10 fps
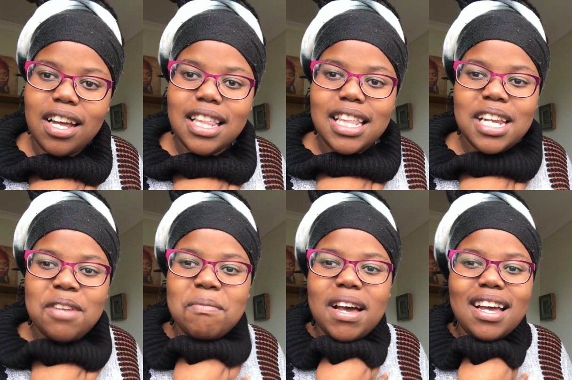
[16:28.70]
3
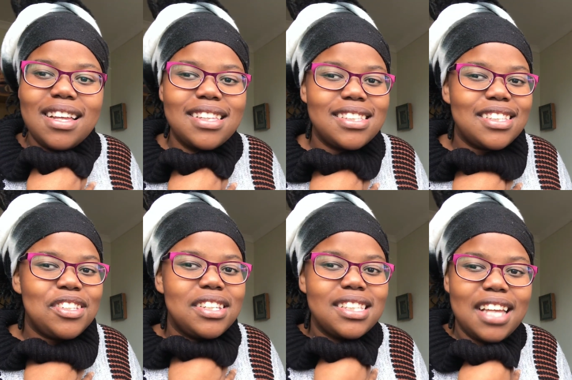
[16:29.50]
months, you
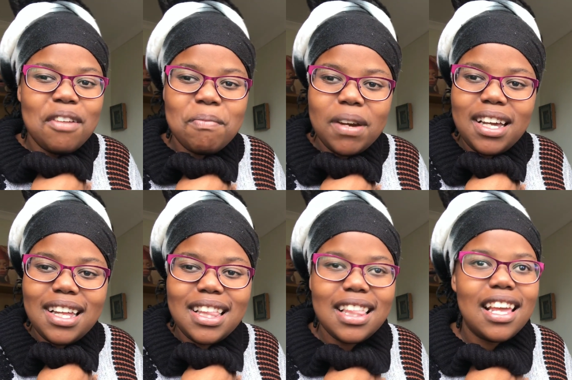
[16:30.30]
just gave
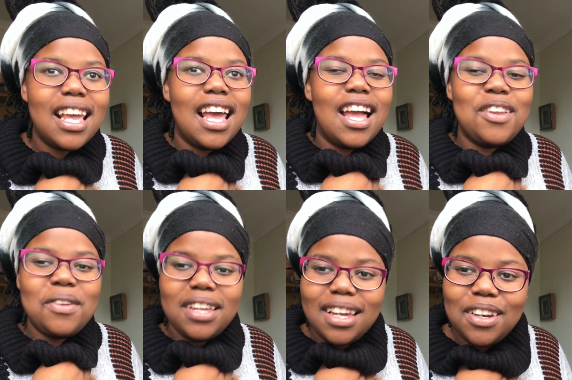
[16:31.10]
birth, and you're
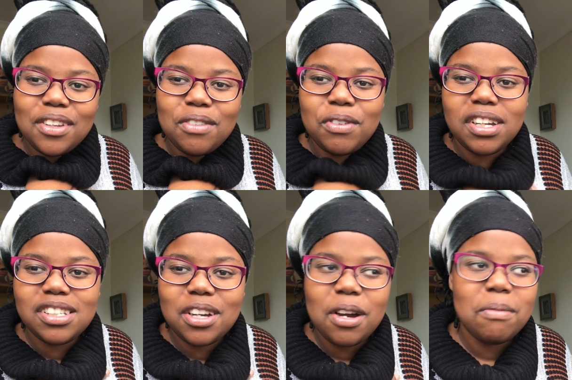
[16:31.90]
here looking for a
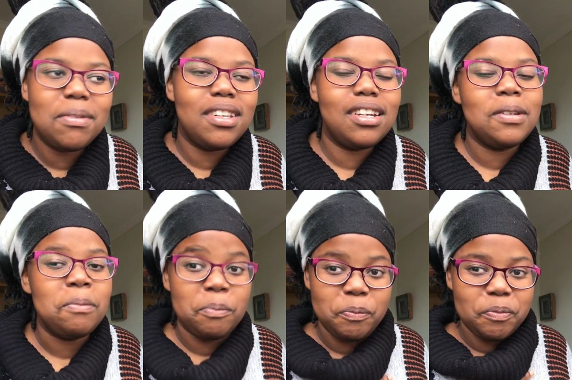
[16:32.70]
job,
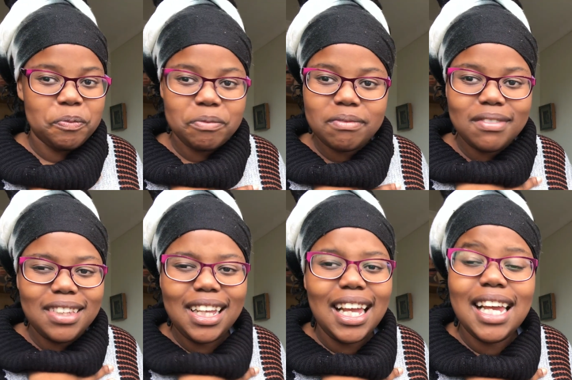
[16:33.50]

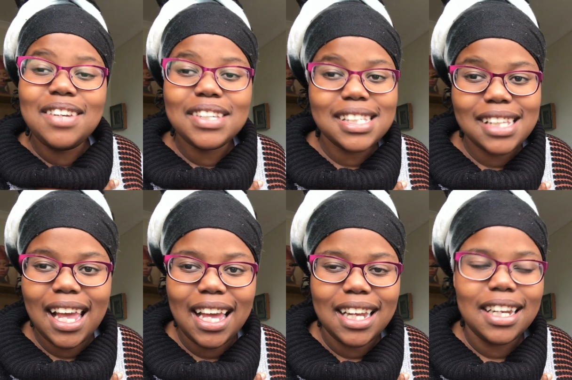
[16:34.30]
It was
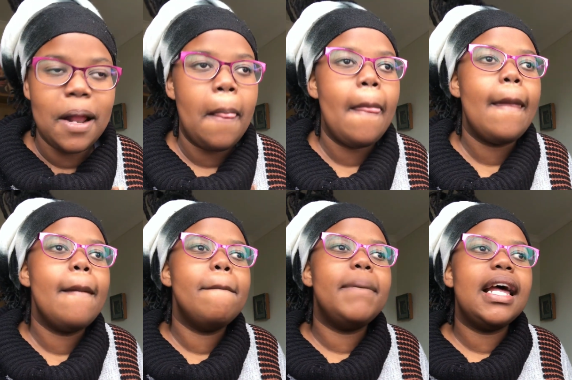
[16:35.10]
sad.
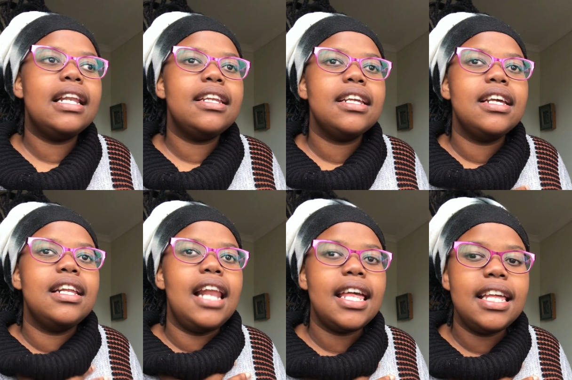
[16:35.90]
But
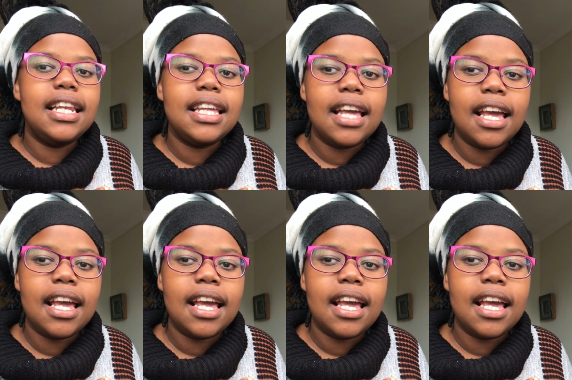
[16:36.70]
luckily,